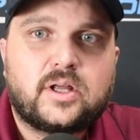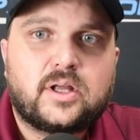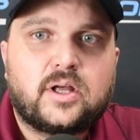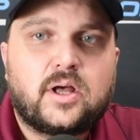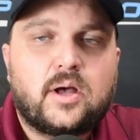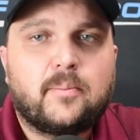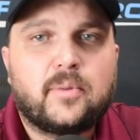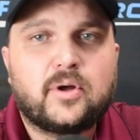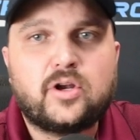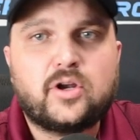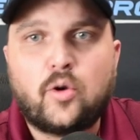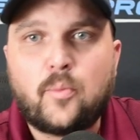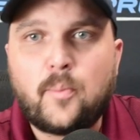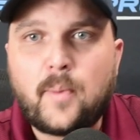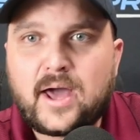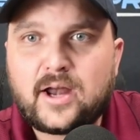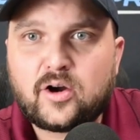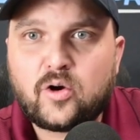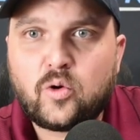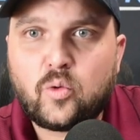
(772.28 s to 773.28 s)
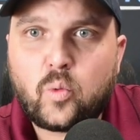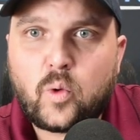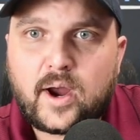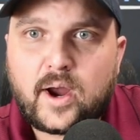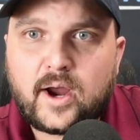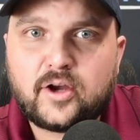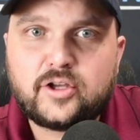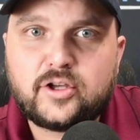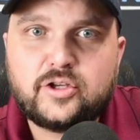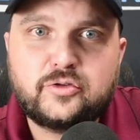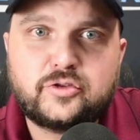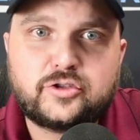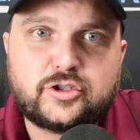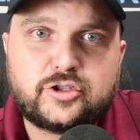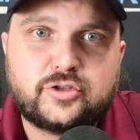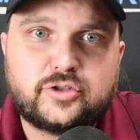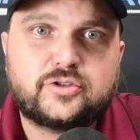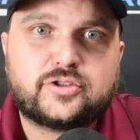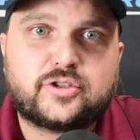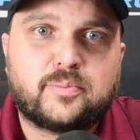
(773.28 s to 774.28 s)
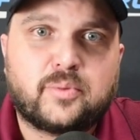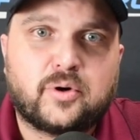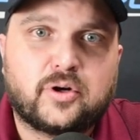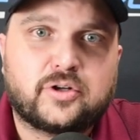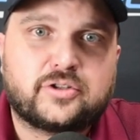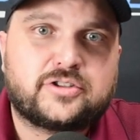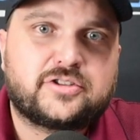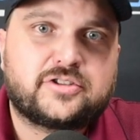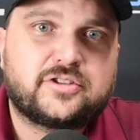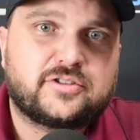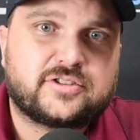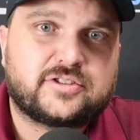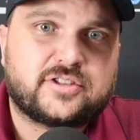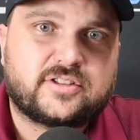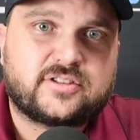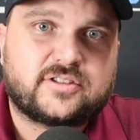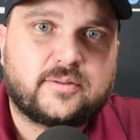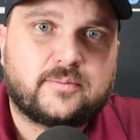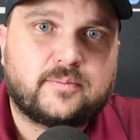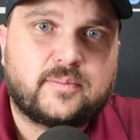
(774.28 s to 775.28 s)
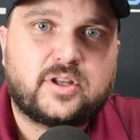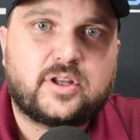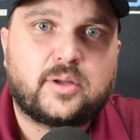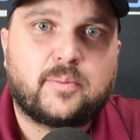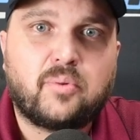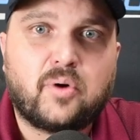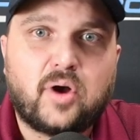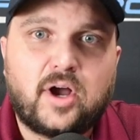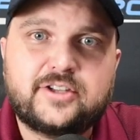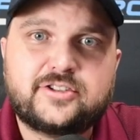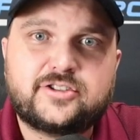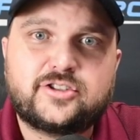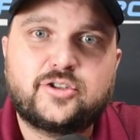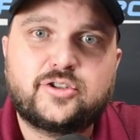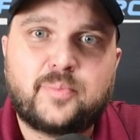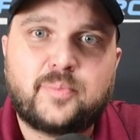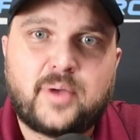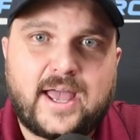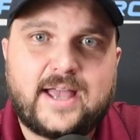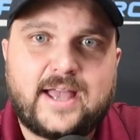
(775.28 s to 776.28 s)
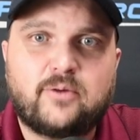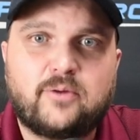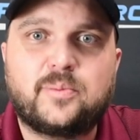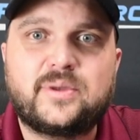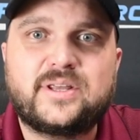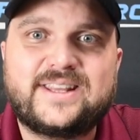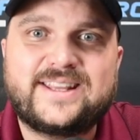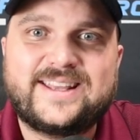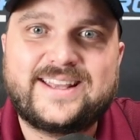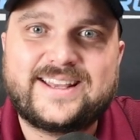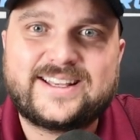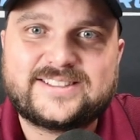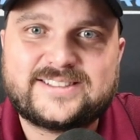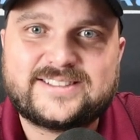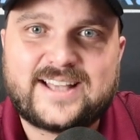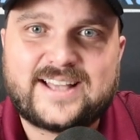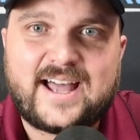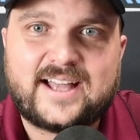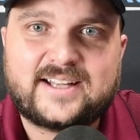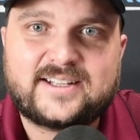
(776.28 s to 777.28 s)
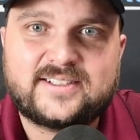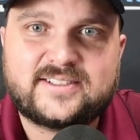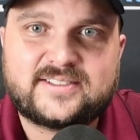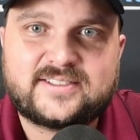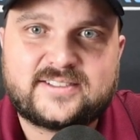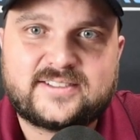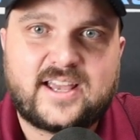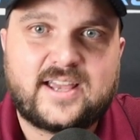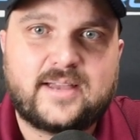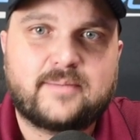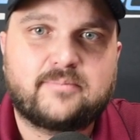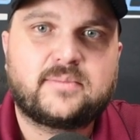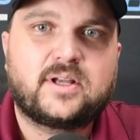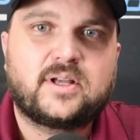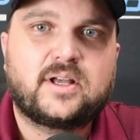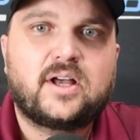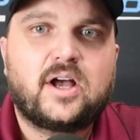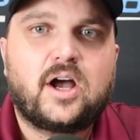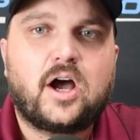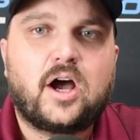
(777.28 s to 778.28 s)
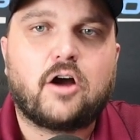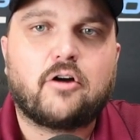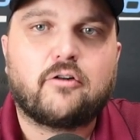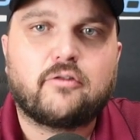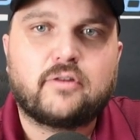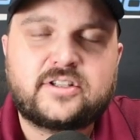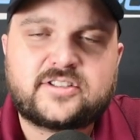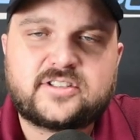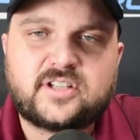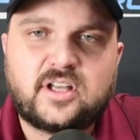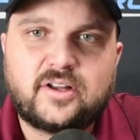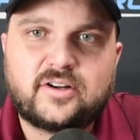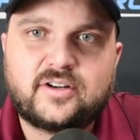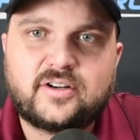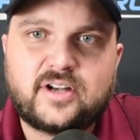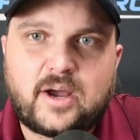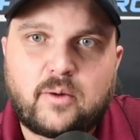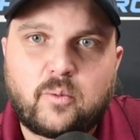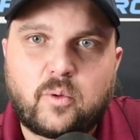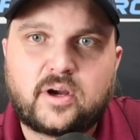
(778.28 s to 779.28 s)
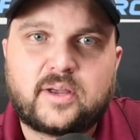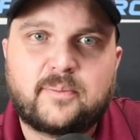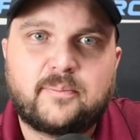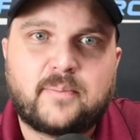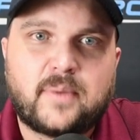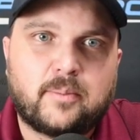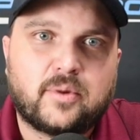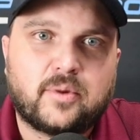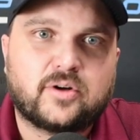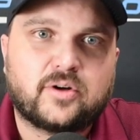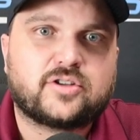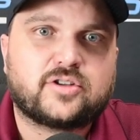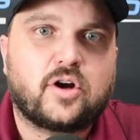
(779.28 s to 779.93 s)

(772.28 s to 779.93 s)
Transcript: But no matter where you choose to purchase your system, the price you pay will be the exact same. Our reseller network members are